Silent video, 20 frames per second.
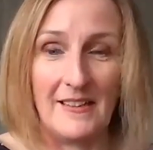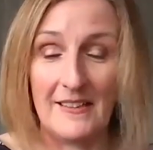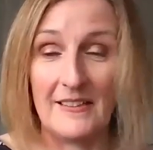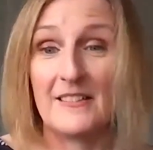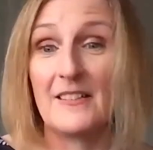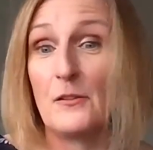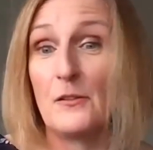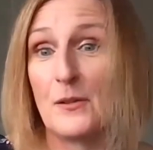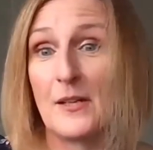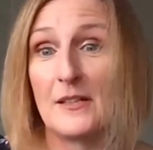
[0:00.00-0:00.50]

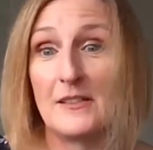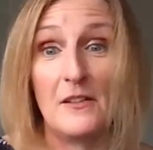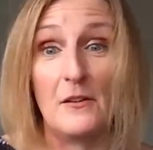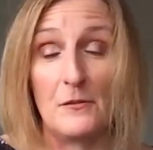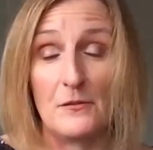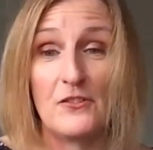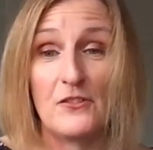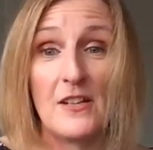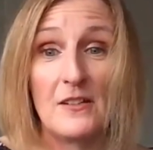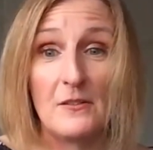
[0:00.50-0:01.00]
And so,
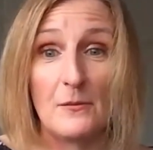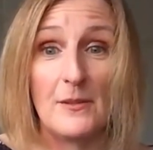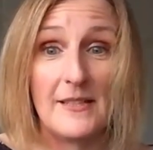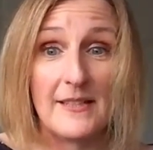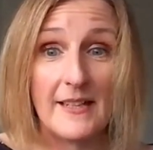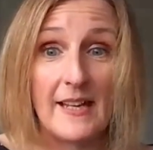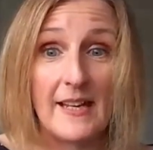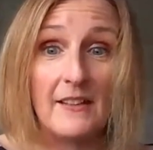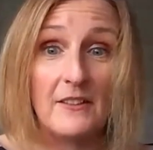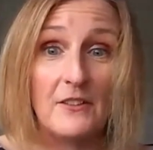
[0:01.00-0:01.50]

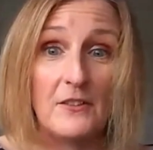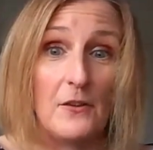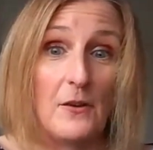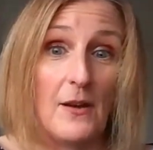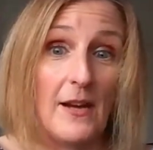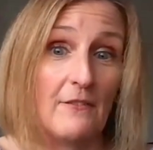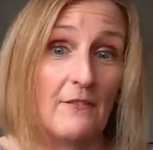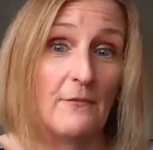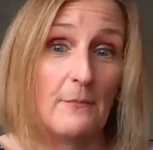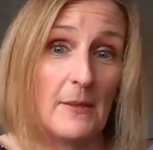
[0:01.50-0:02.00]
genuinely, can you
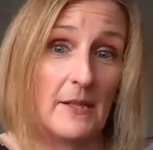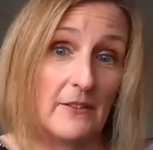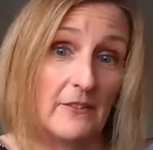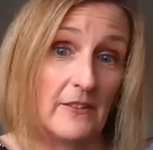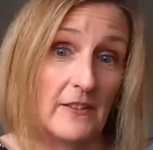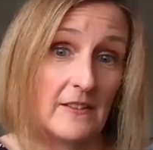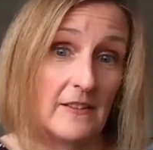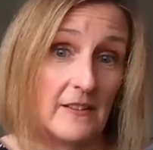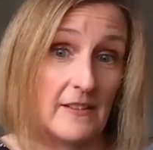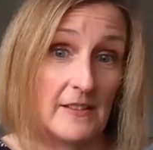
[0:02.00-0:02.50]
have
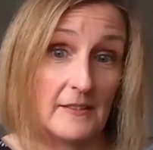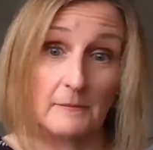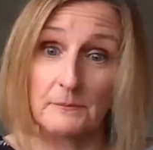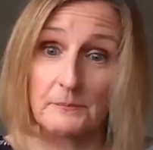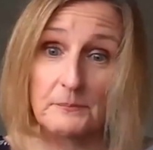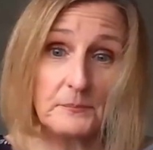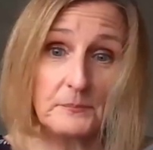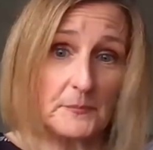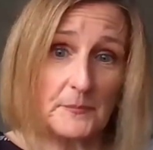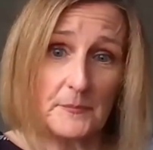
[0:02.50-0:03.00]

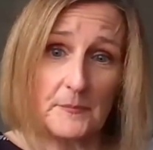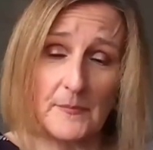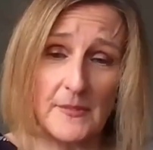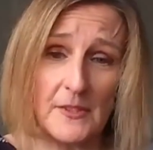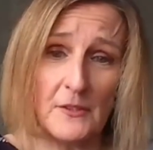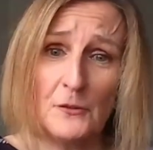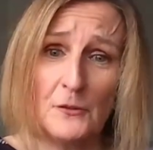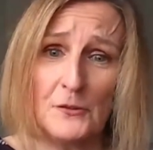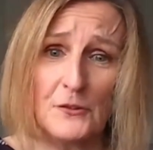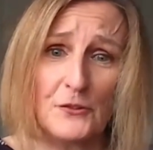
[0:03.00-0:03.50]
parity
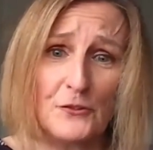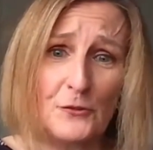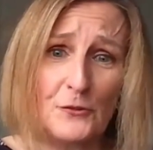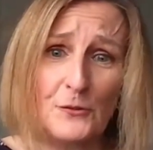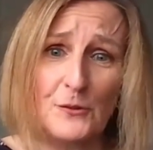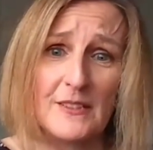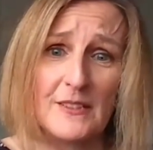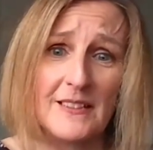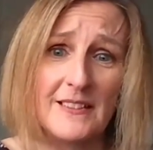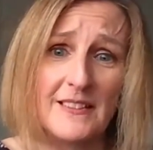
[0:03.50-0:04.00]
on a
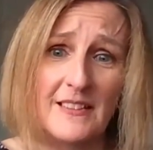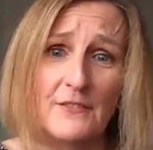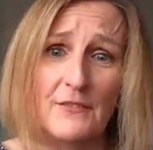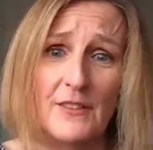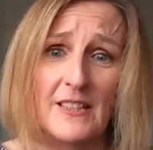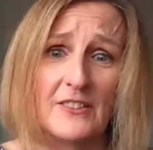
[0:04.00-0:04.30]
shortlist?